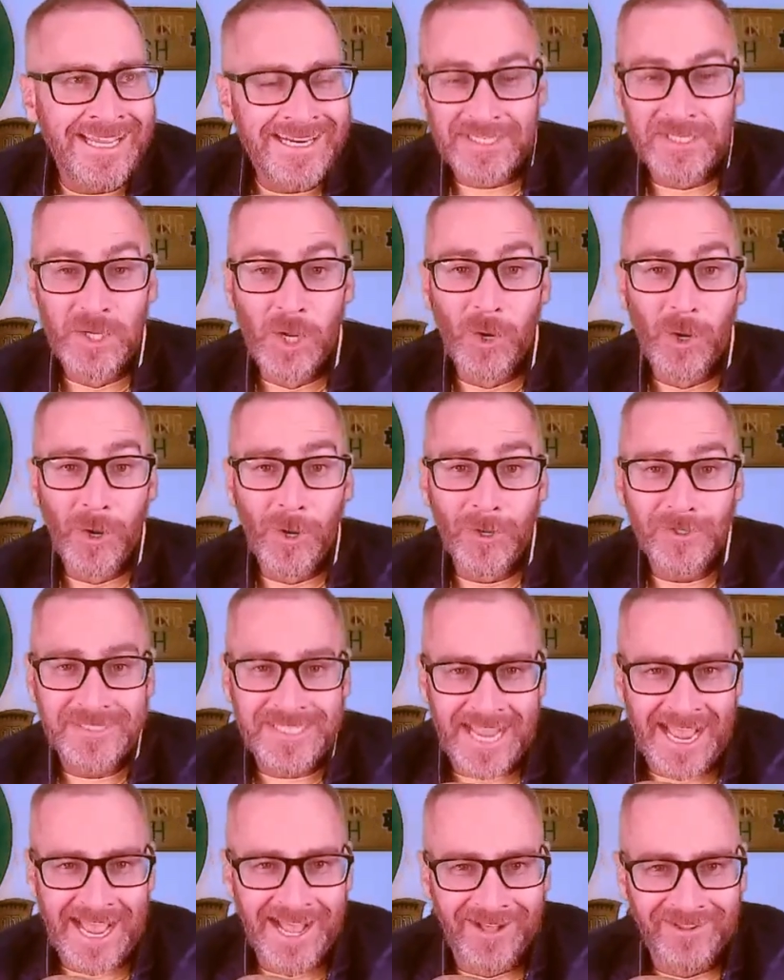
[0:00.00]
You
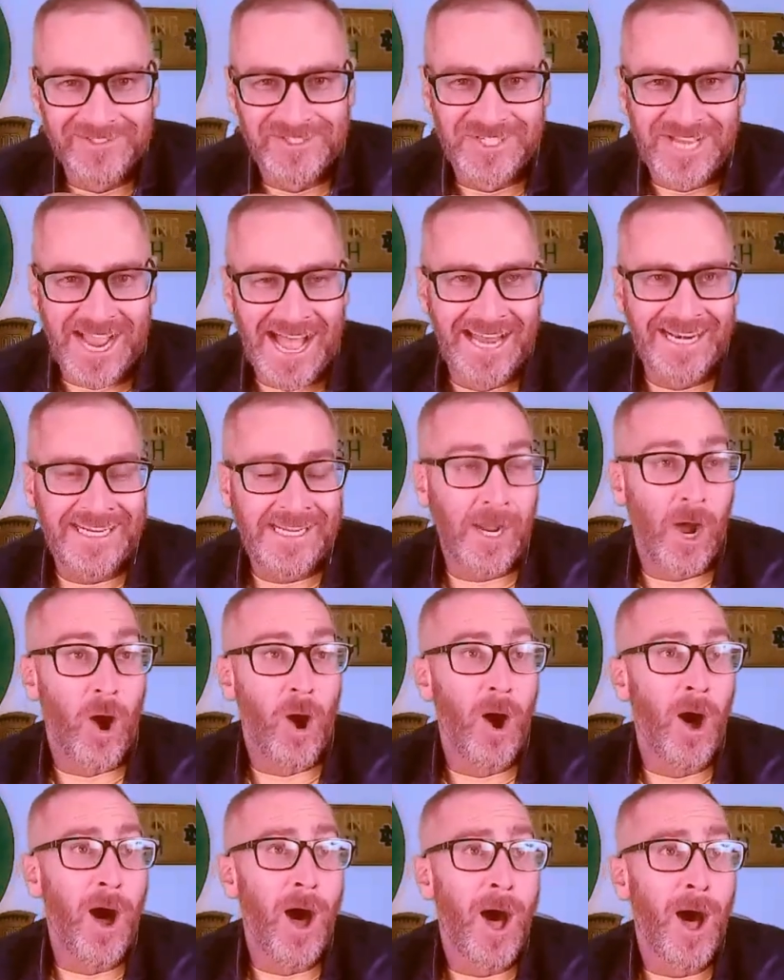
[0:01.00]
tell Johnny,
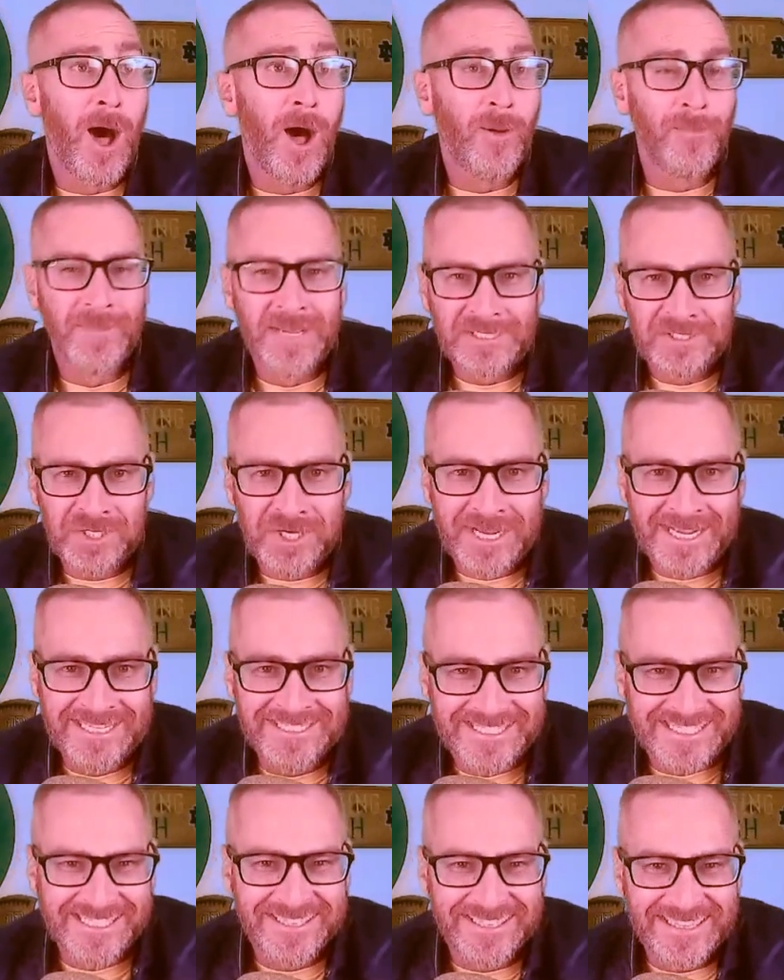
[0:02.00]
oh,
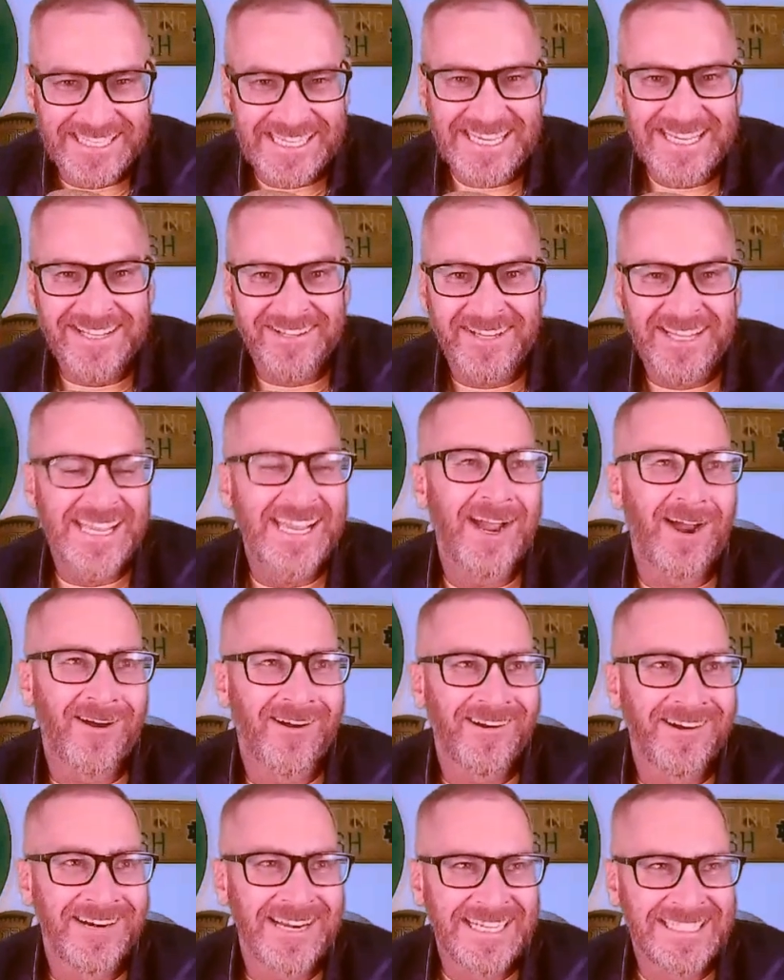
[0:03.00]
Michigan's illegally
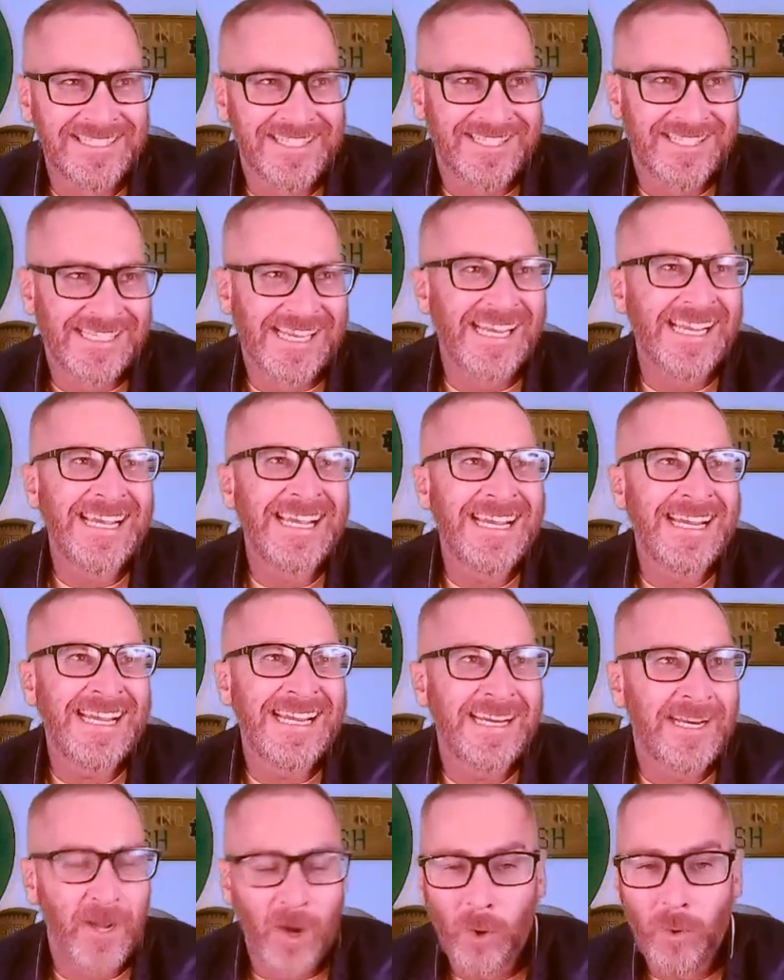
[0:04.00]
heard and
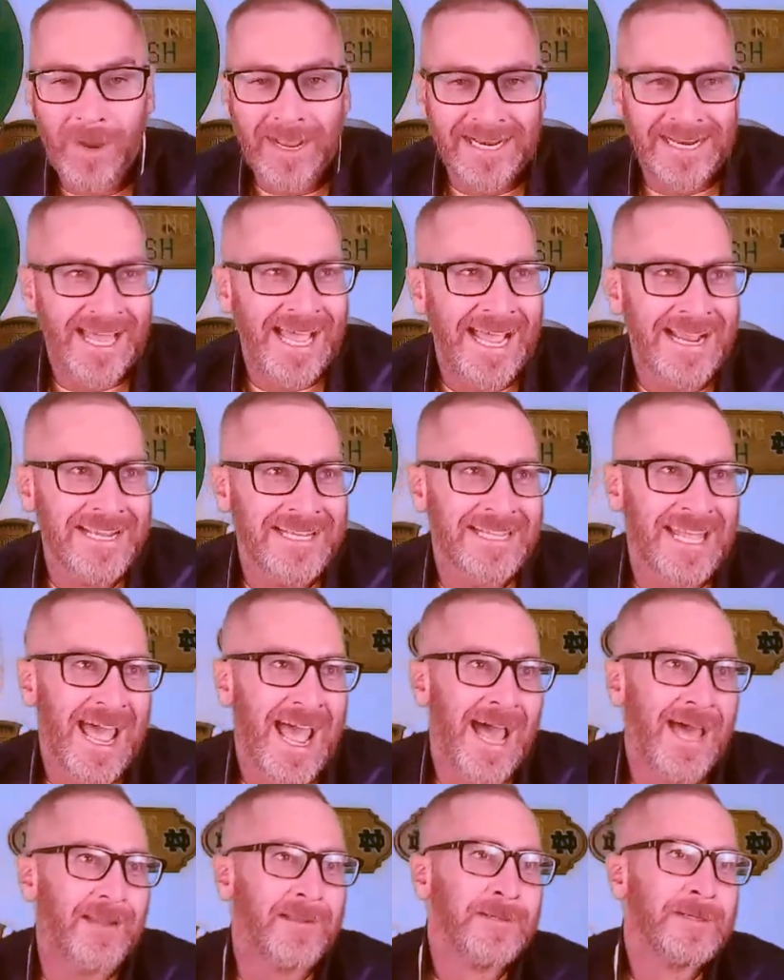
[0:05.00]
seen. Oh, I like that.